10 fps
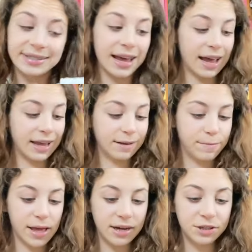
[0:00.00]
I
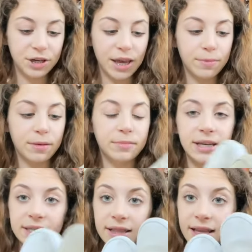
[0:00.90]
managed to keep them
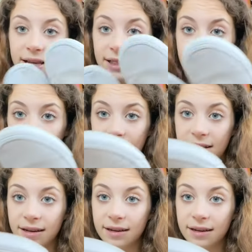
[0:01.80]
decently clean.